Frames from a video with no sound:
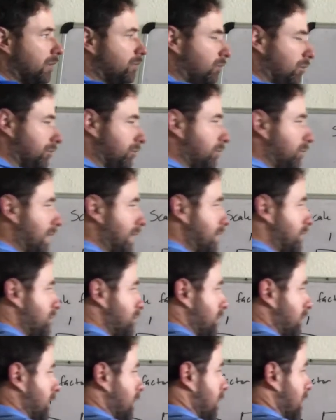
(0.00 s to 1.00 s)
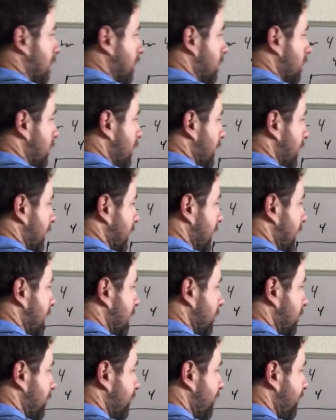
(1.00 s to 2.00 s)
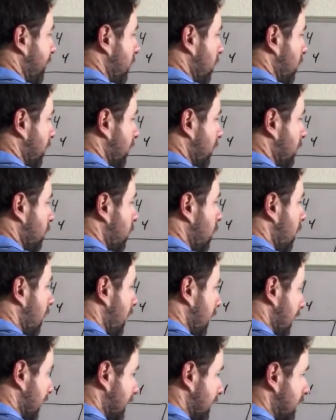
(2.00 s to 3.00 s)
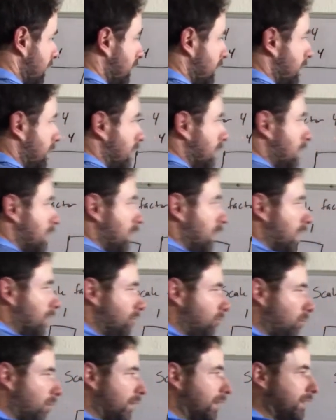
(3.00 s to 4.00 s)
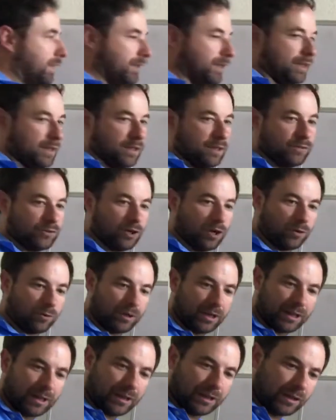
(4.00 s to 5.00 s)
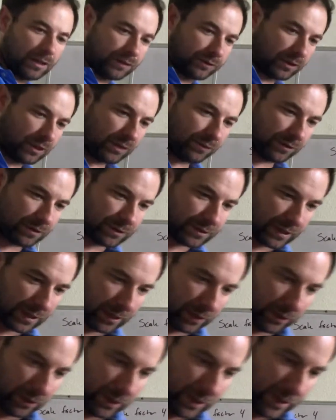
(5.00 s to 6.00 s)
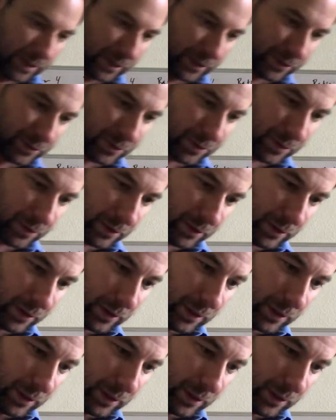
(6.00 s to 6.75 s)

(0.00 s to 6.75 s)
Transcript: Well, the ratio is 4 to 1 of what it is already. And it doesn't even tell us